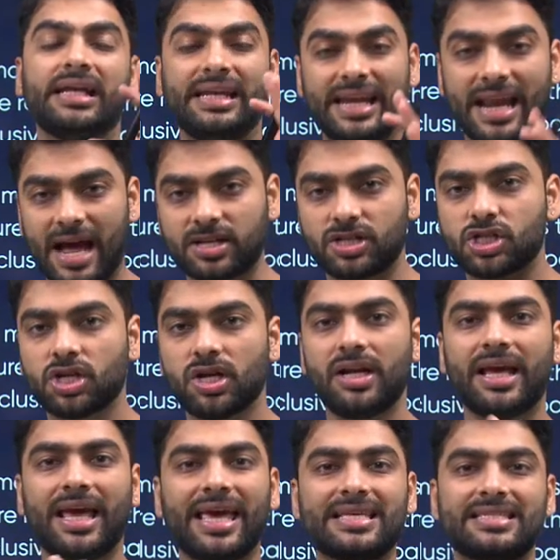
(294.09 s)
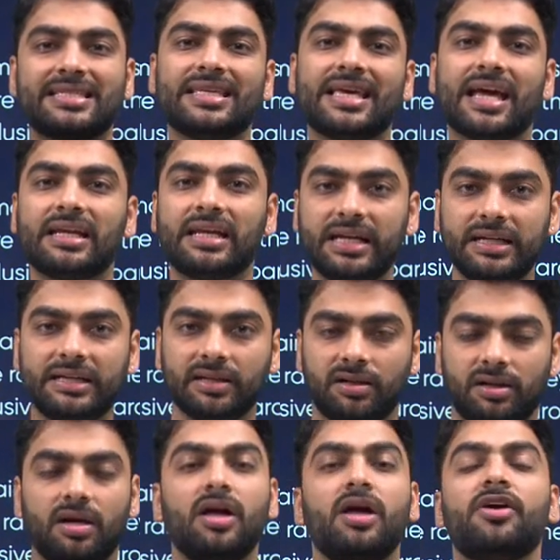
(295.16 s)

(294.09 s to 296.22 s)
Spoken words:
natural AC and heater,